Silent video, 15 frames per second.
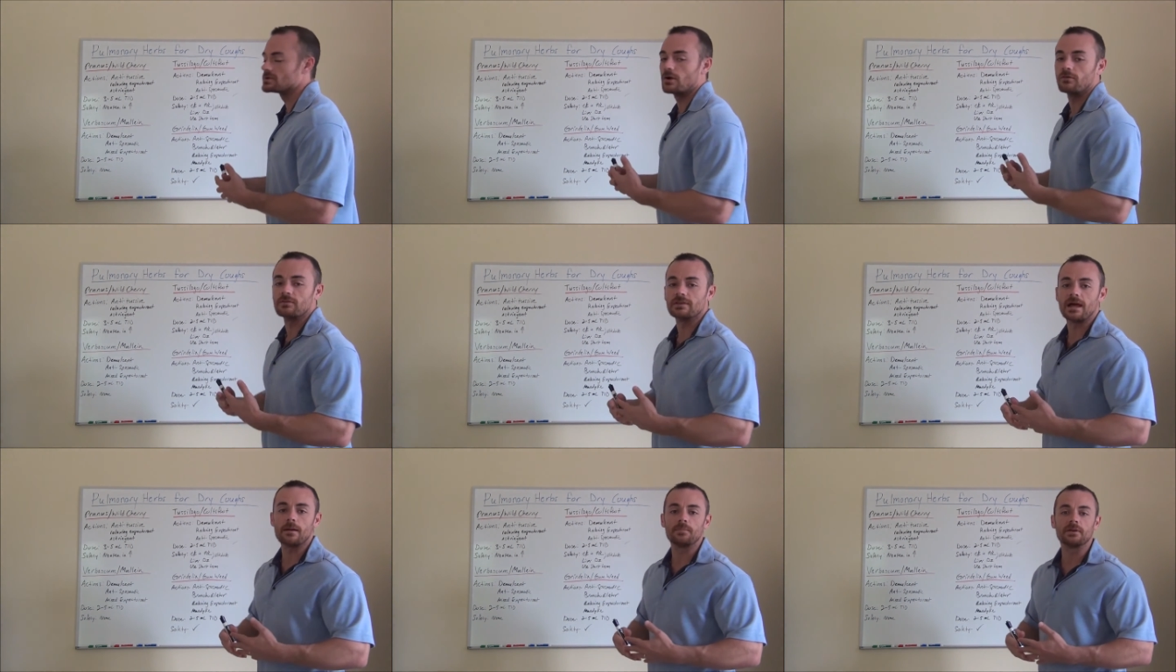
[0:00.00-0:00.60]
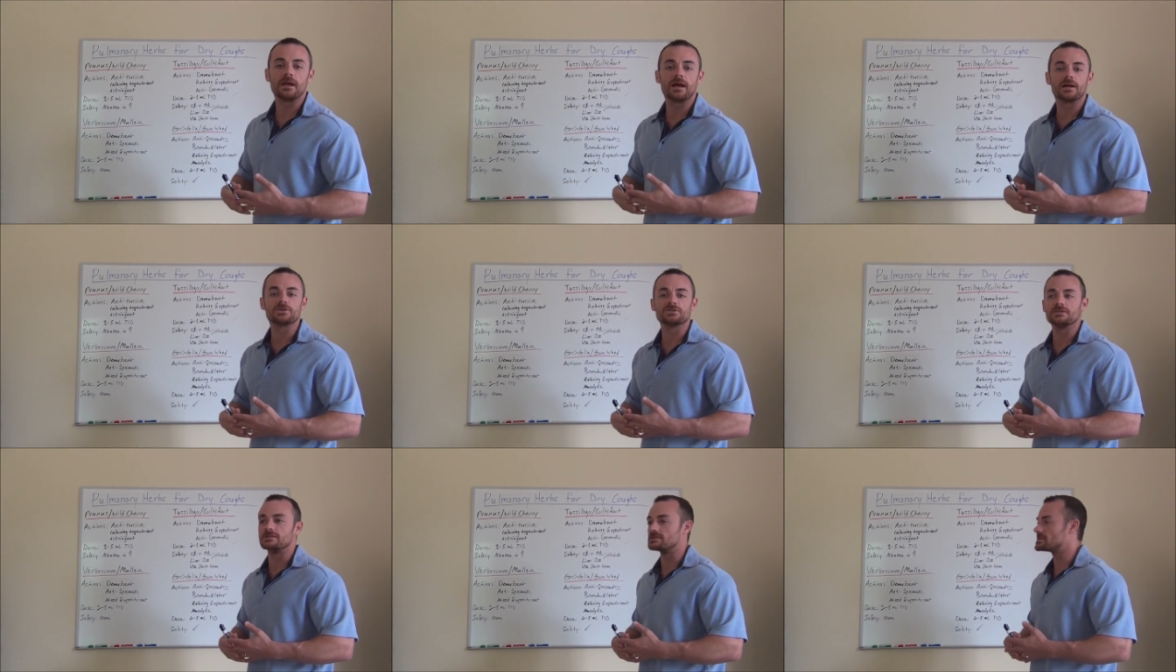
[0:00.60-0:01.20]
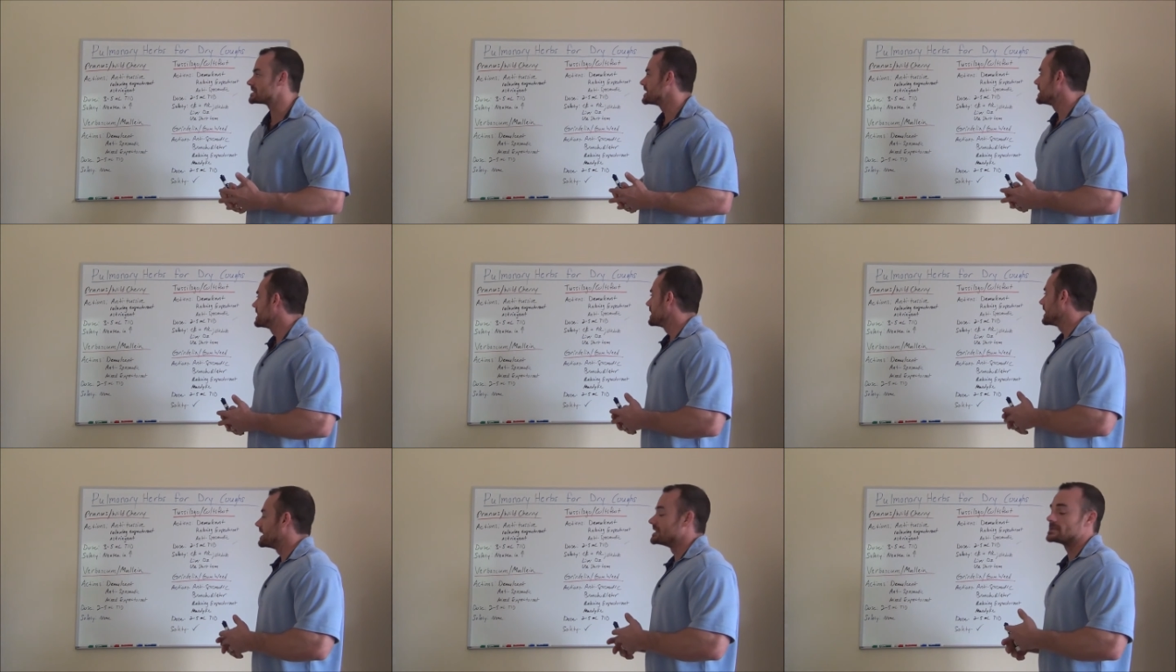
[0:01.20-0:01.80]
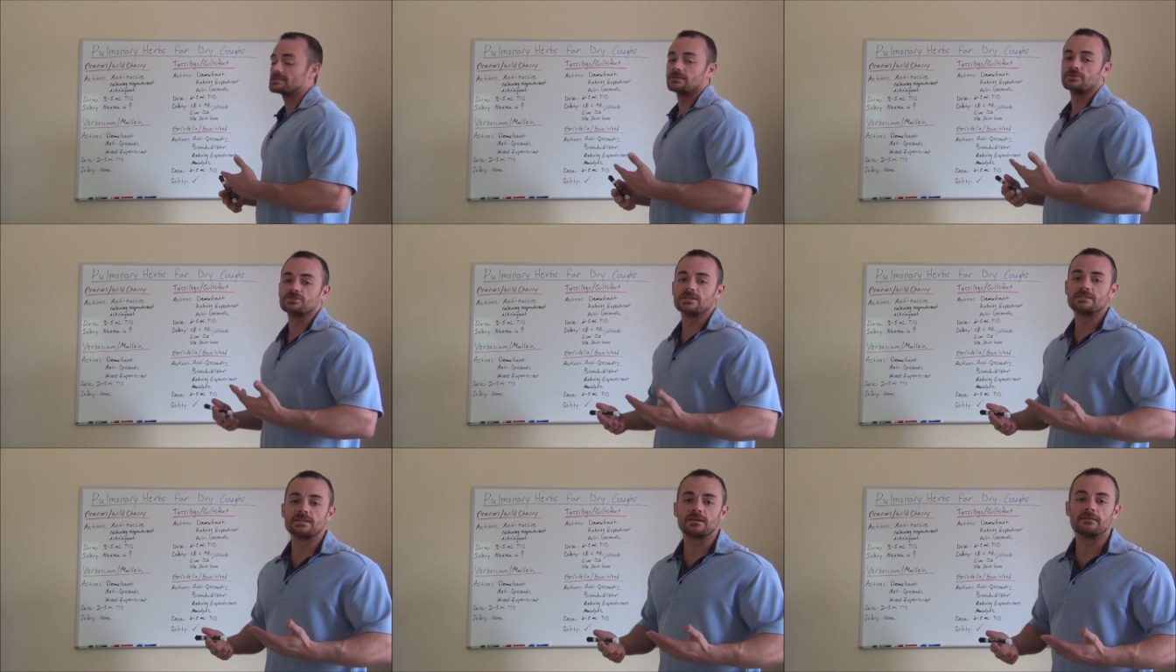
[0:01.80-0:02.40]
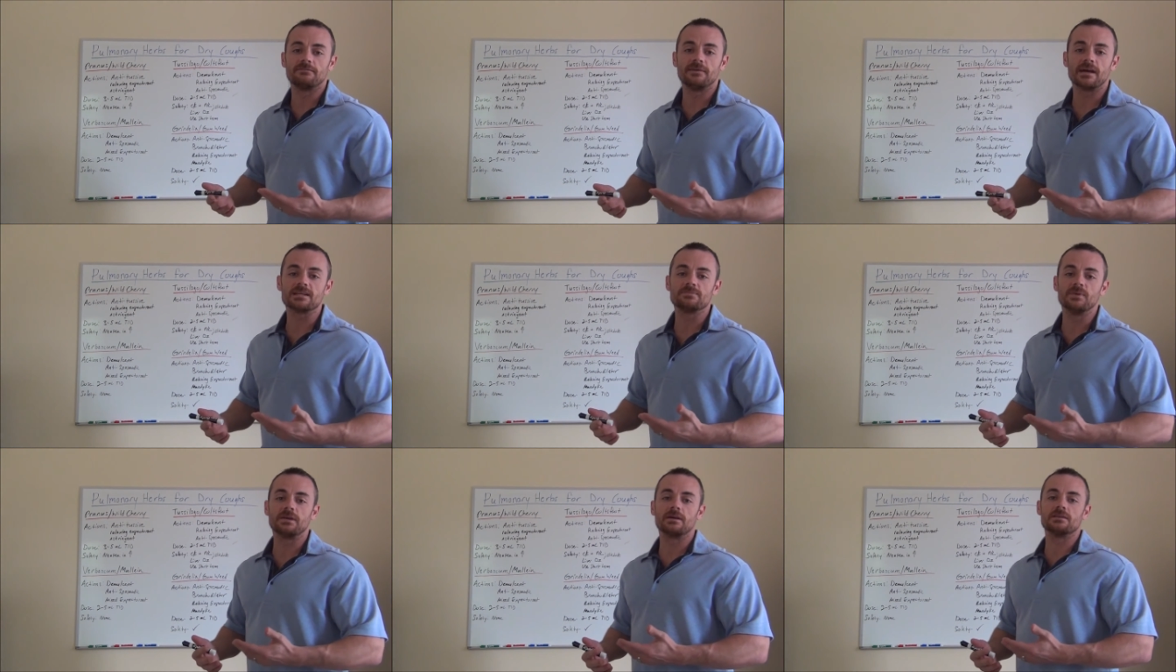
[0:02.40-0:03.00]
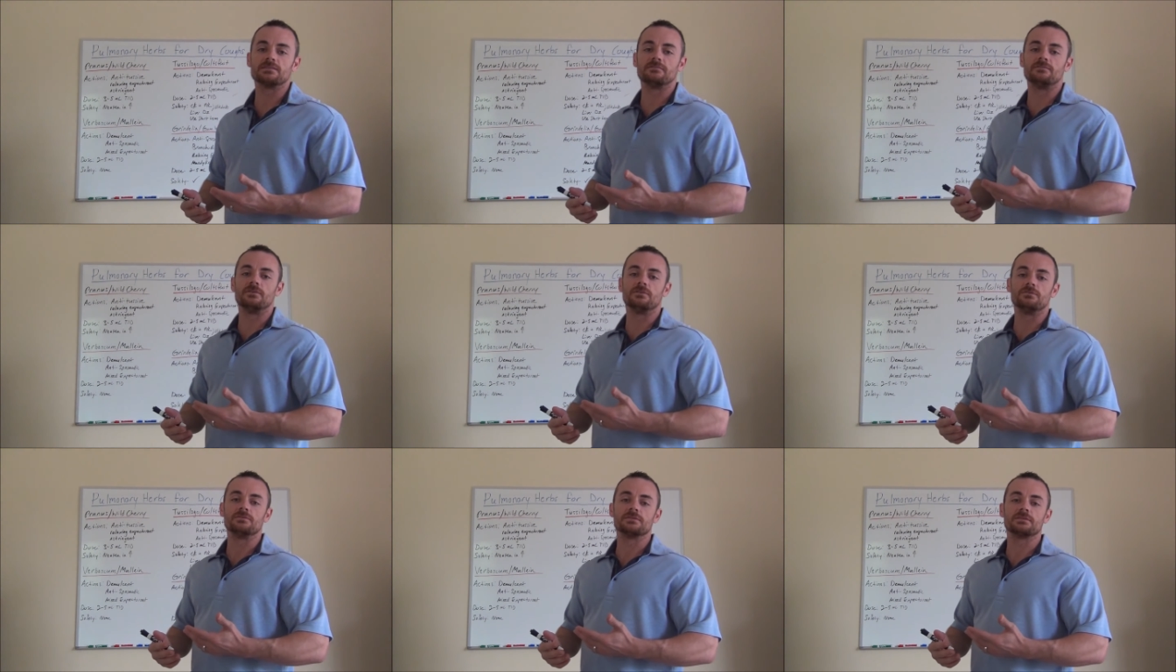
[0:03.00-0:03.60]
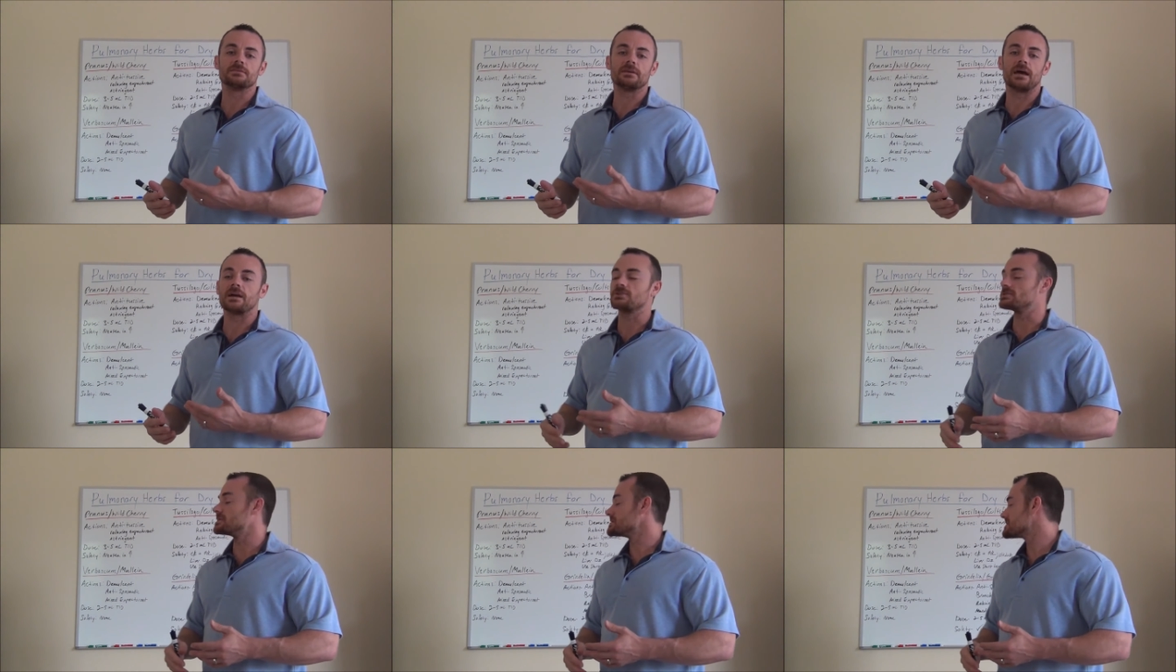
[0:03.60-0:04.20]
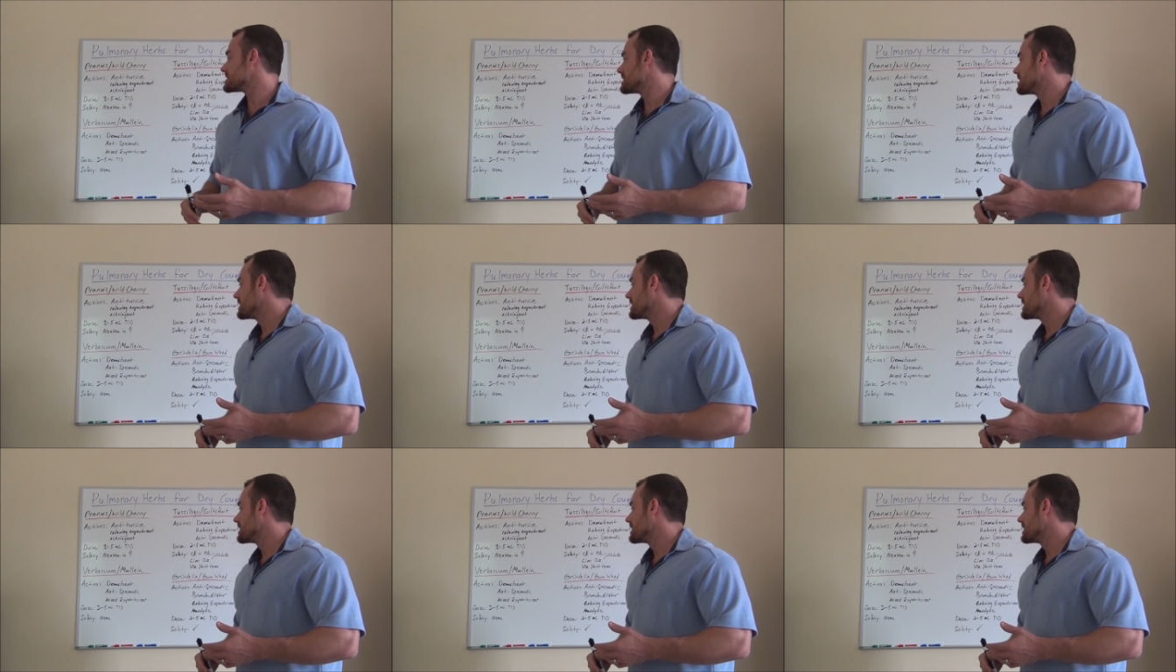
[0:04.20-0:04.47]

overlapping actions, and synergistic effects because of those actions.